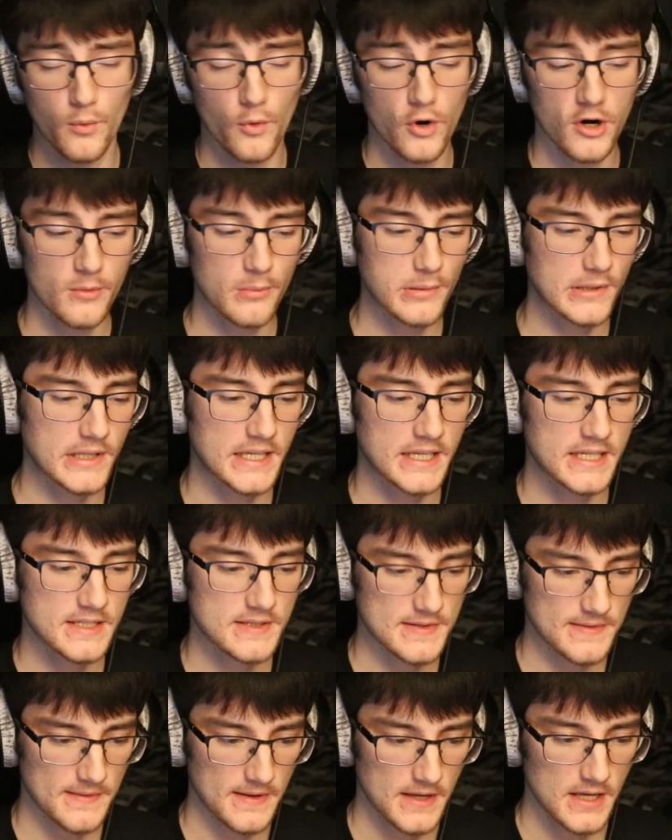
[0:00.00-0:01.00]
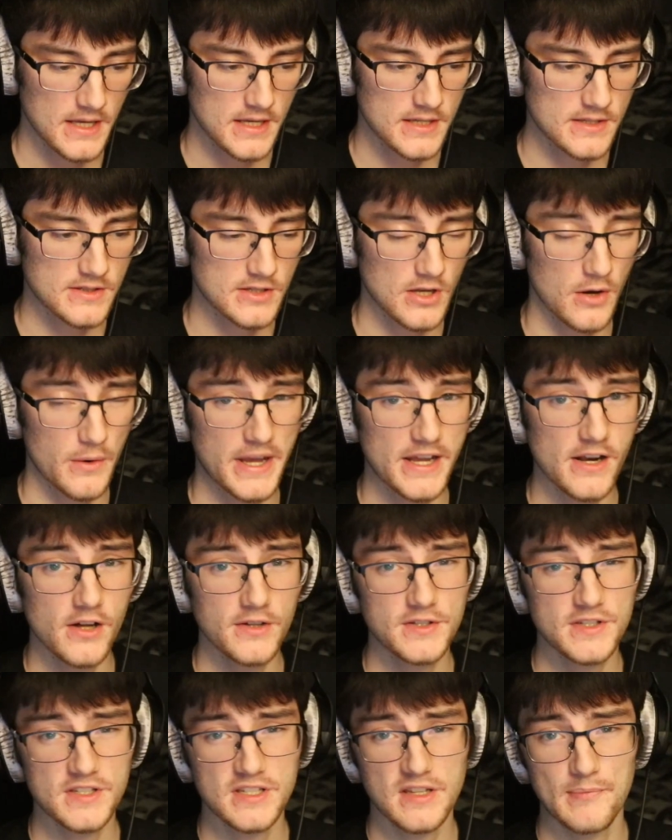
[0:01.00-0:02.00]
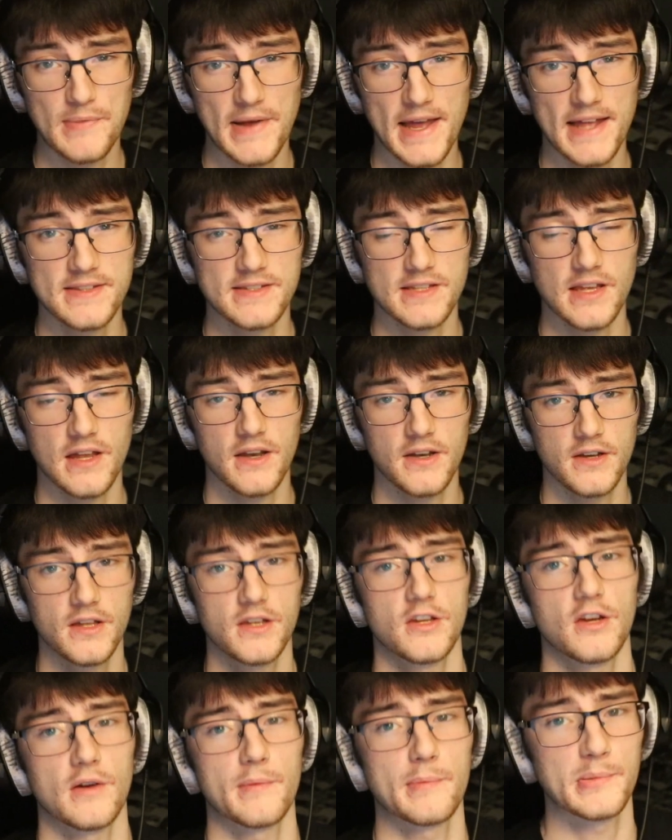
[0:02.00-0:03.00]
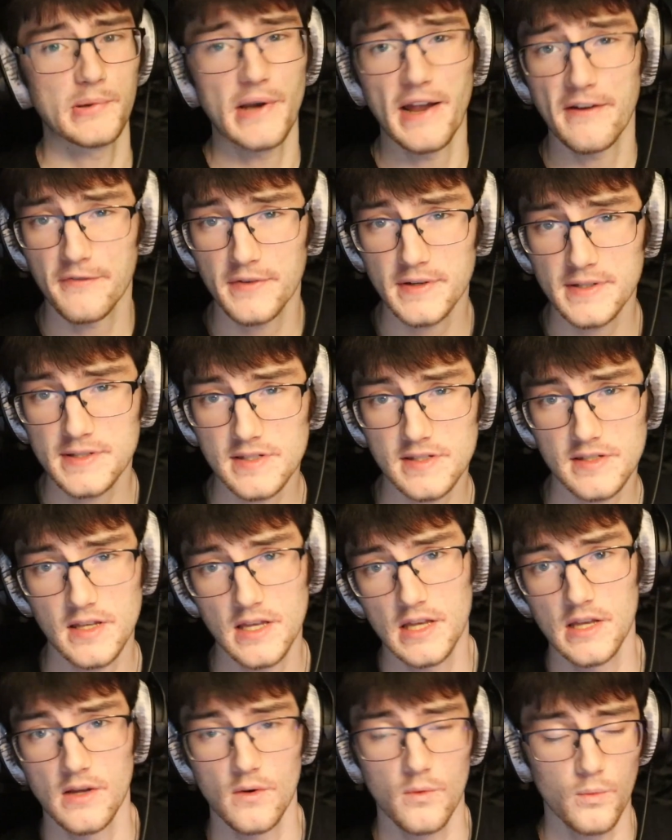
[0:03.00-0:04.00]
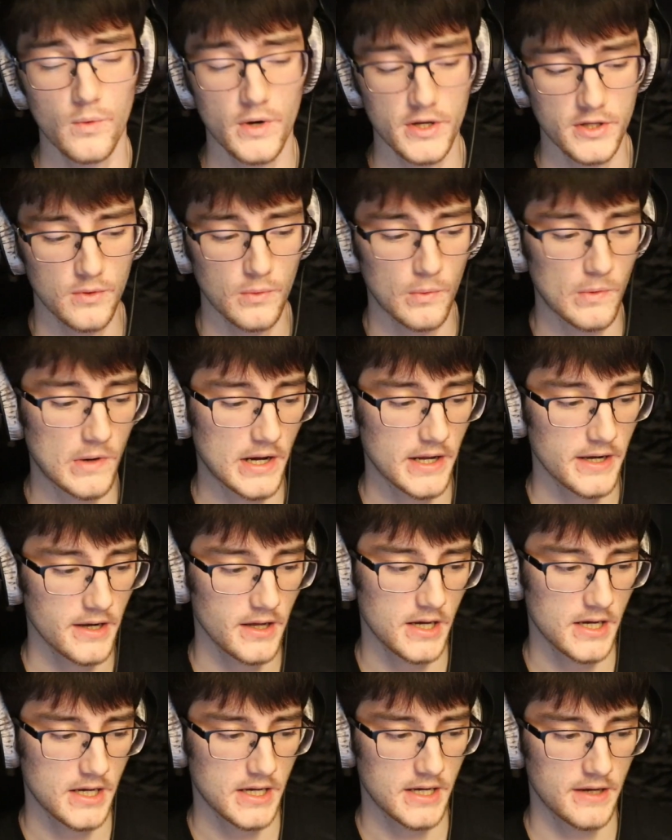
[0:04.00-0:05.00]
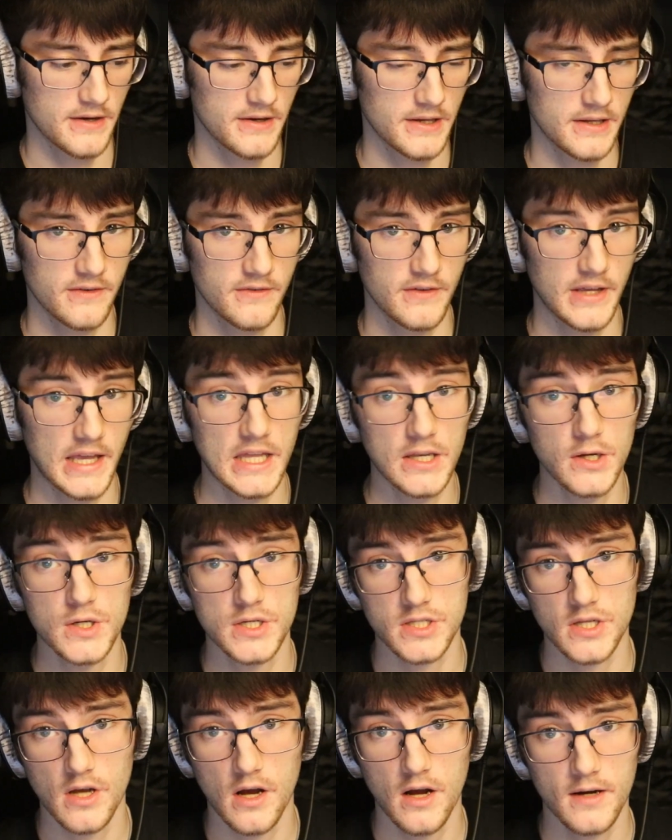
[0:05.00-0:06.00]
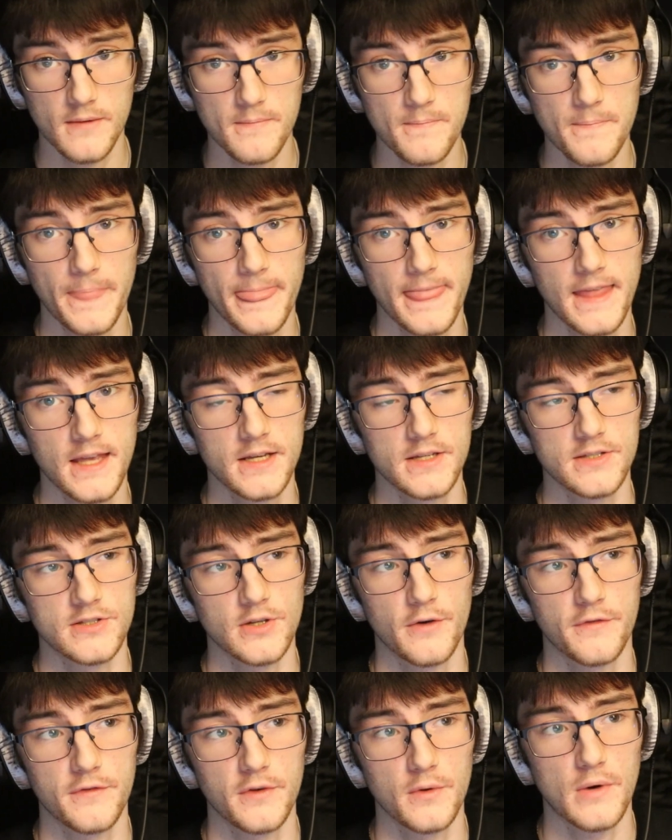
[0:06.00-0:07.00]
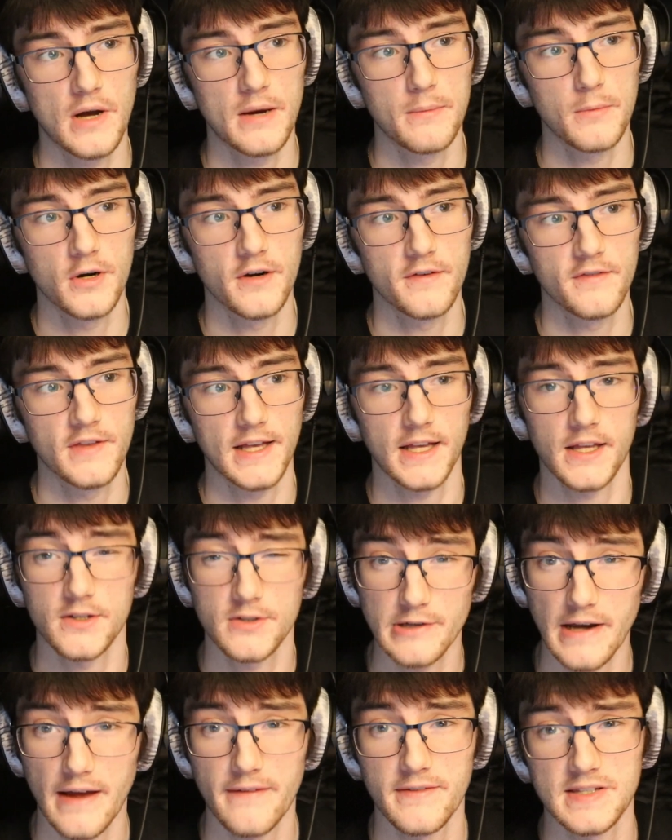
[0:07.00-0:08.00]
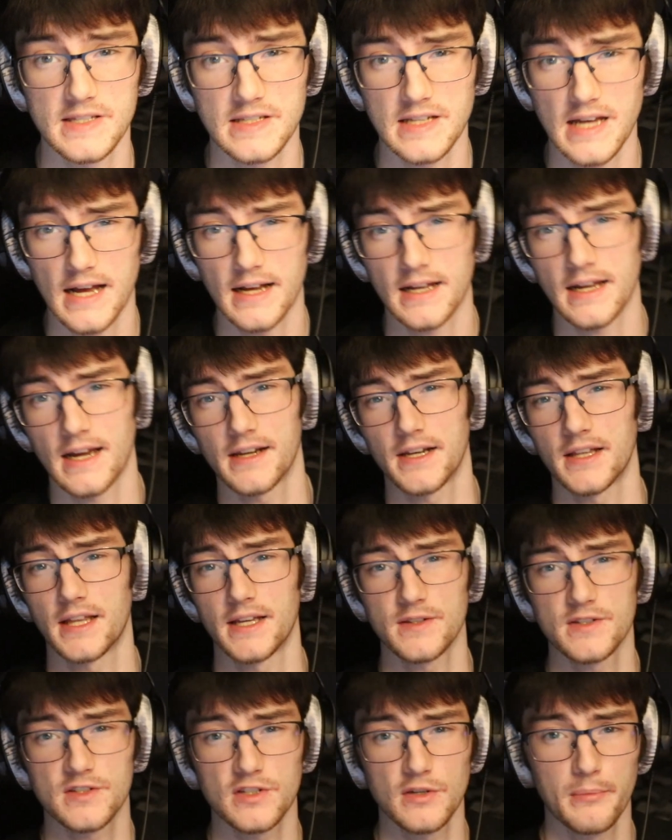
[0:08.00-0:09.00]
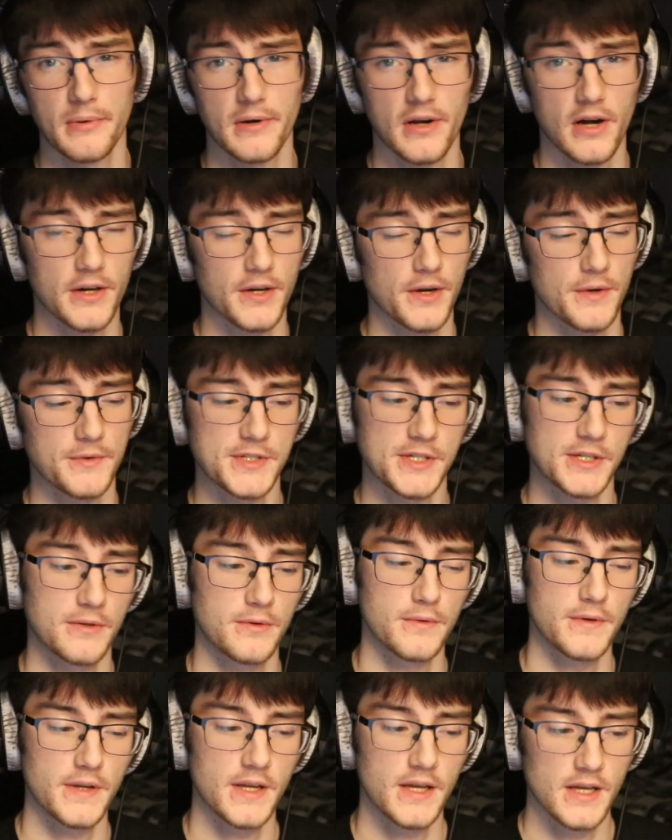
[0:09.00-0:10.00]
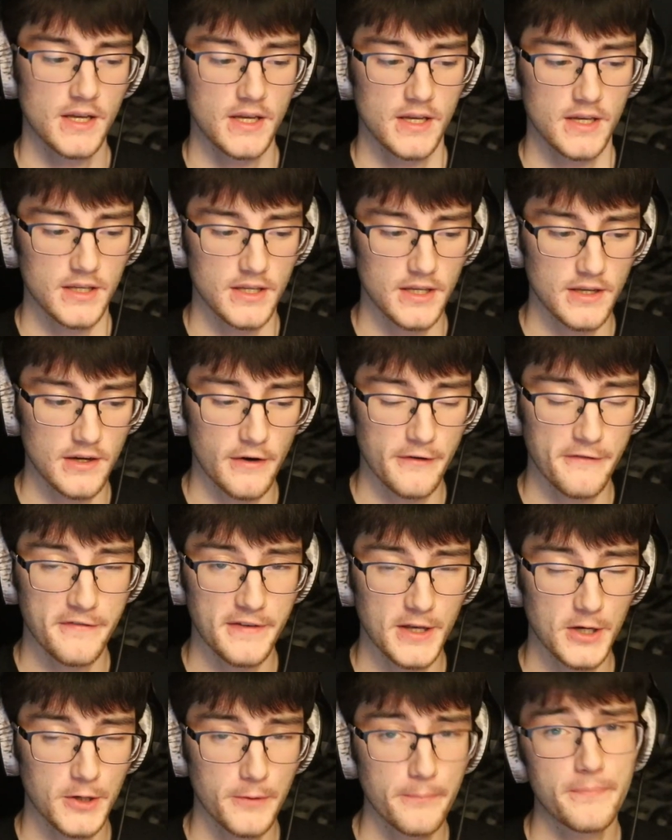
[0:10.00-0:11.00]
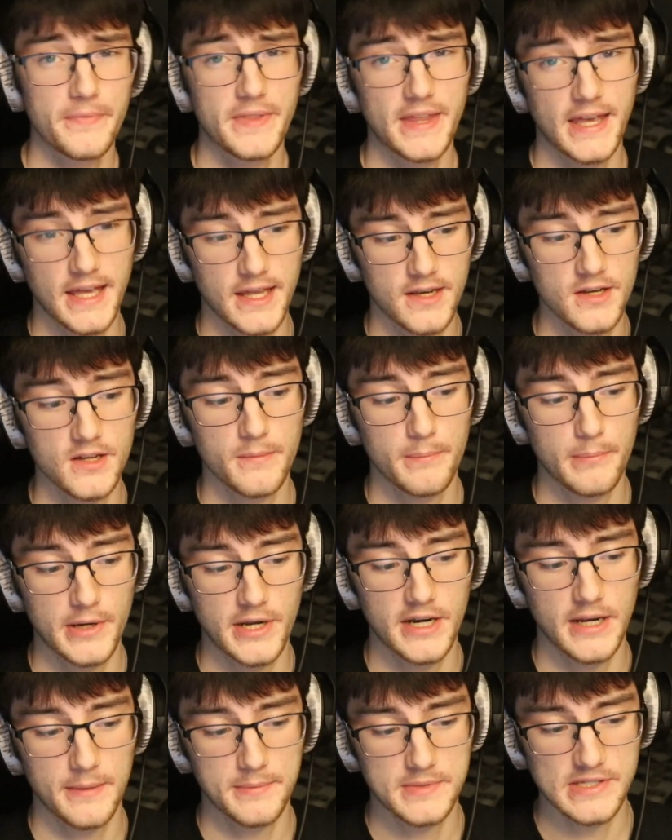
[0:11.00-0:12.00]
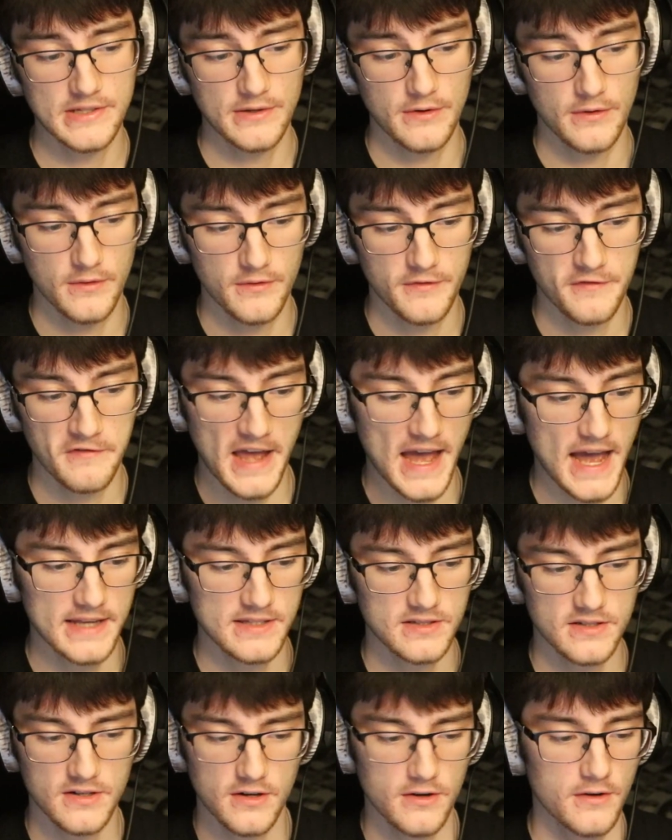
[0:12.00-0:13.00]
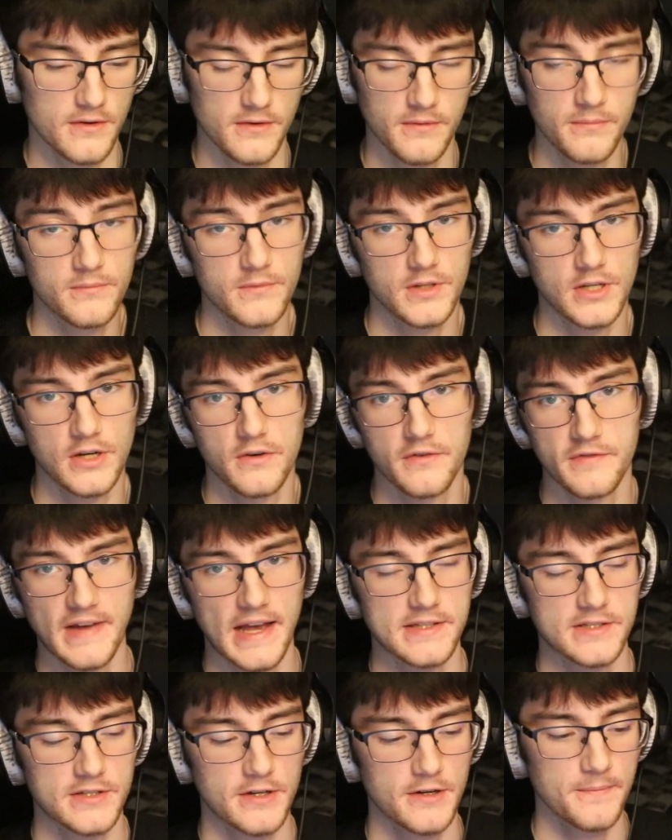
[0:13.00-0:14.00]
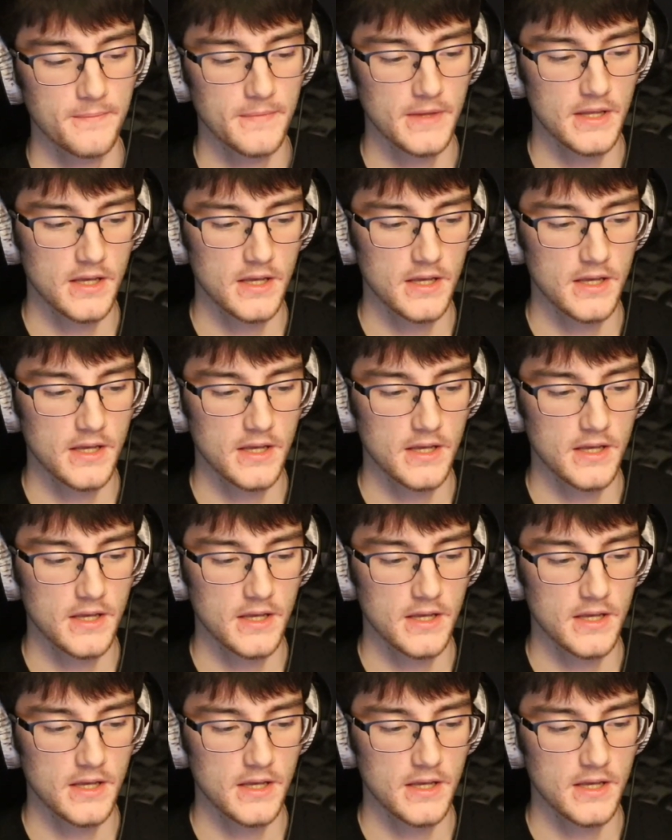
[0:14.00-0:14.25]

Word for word: warbliness. So it all just depends on your preference, what you want uh, in your song. So if you want more of like a Travis Scott kind of like super auto-tuned, you know, feel, then put it up to fast or you know faster.